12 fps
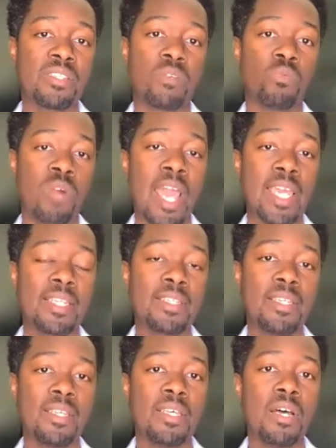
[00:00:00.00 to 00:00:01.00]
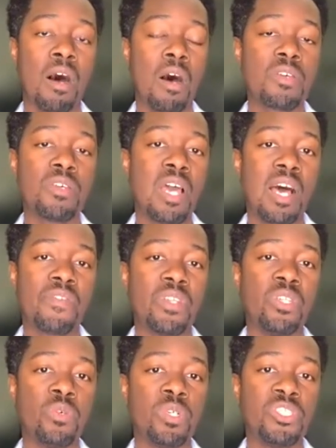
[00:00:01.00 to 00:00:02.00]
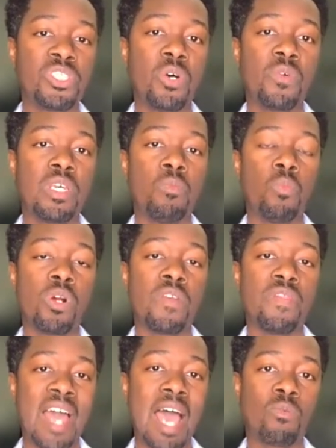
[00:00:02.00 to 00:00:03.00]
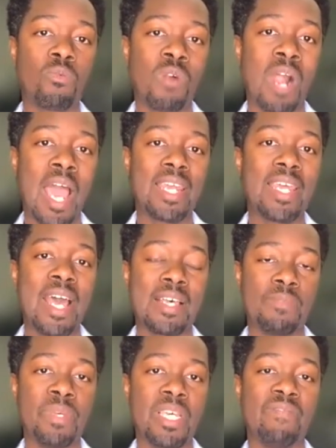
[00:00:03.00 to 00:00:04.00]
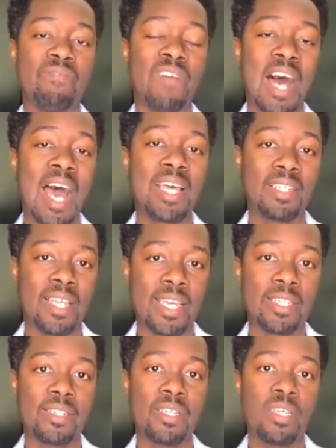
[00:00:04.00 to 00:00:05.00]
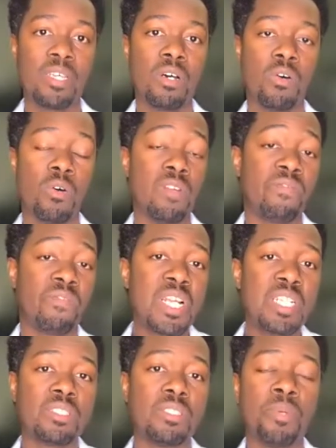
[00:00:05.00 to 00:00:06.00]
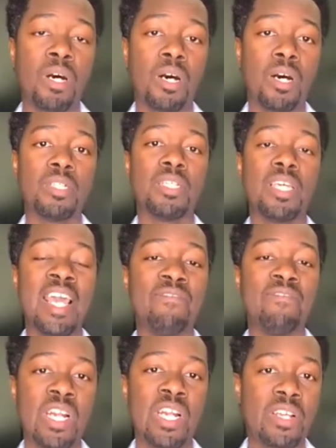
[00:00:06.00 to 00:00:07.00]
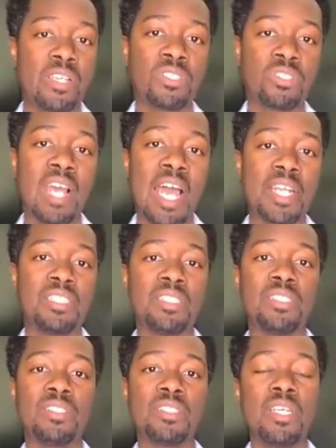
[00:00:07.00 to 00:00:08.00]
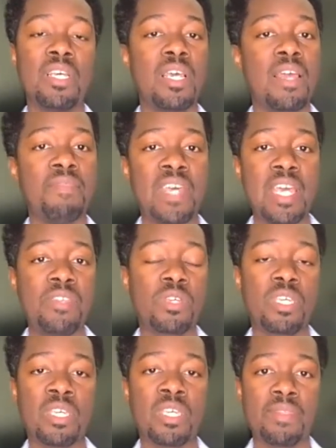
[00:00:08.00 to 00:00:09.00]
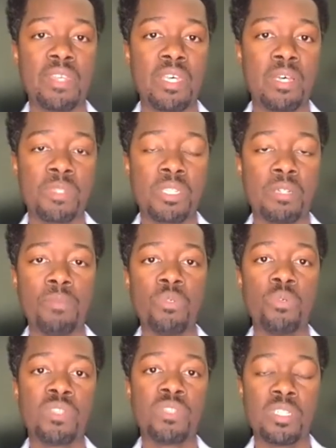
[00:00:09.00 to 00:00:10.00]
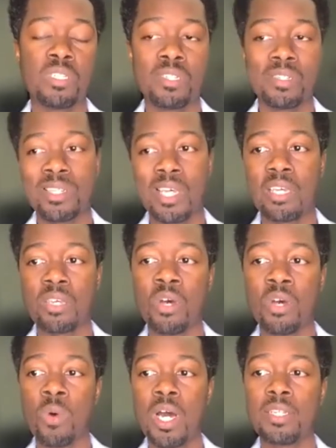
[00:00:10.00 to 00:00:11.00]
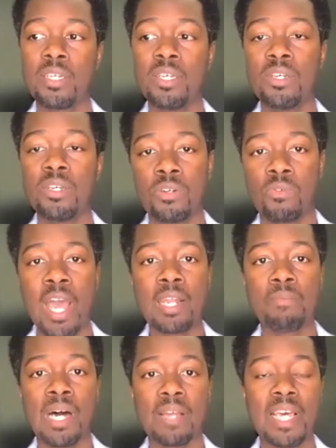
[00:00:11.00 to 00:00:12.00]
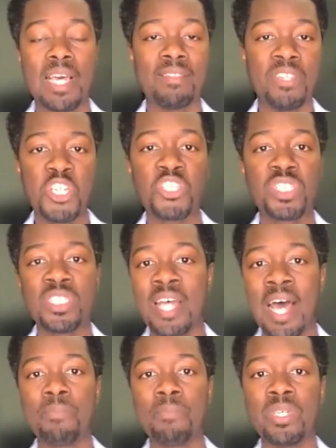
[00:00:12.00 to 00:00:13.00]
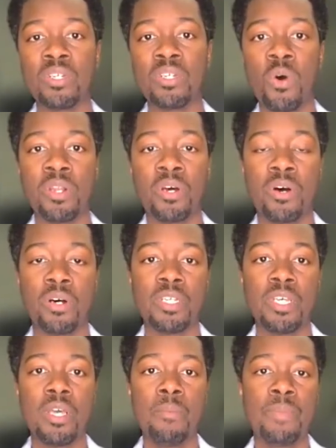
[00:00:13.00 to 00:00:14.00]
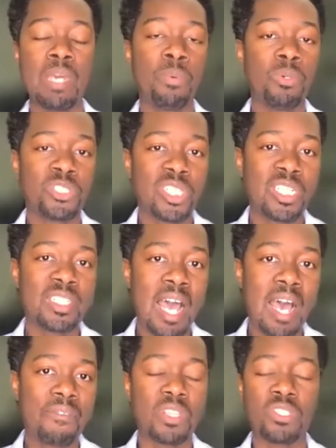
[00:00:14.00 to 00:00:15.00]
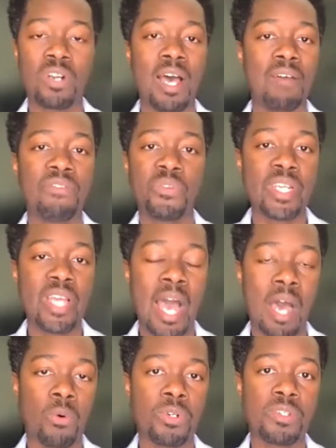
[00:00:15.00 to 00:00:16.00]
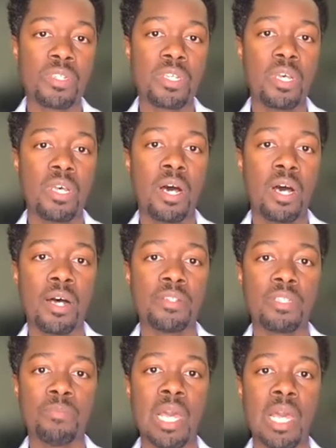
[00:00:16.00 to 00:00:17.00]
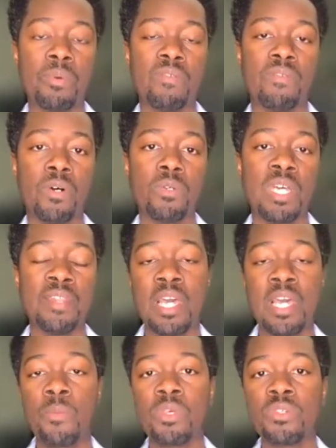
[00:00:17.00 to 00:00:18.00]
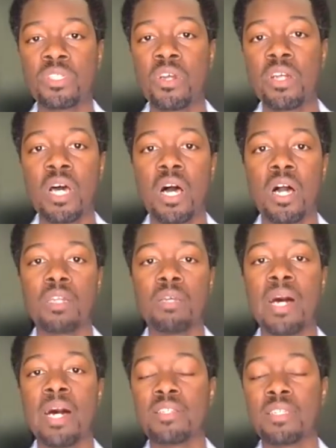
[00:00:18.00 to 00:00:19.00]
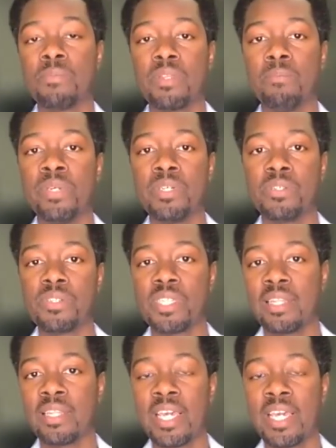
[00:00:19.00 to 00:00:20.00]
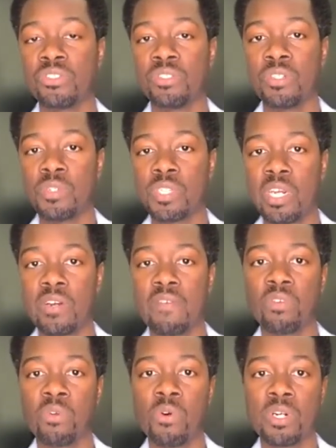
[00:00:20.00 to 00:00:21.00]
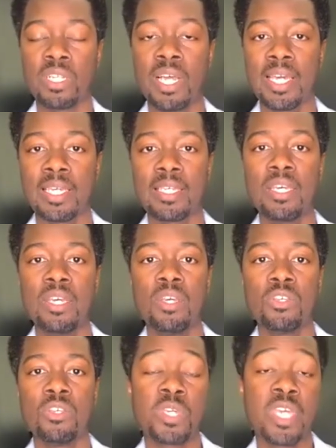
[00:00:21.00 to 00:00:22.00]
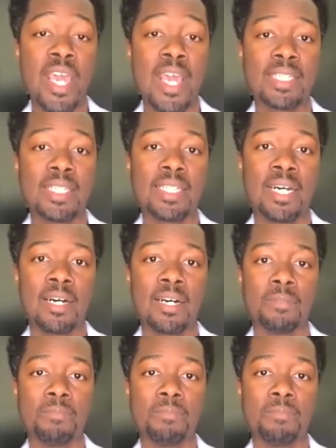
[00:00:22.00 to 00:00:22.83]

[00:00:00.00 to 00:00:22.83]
a right. All you have to do is show them where that right has been violated or infringed upon in various strategies, and then you can get them to move to, to say, you know what, you're right about that. This should not be going on. People shouldn't have to drive three hours uh, to be able to vote. And then when you start talking about some of the bills that they introduce here in Florida, like you can't uh,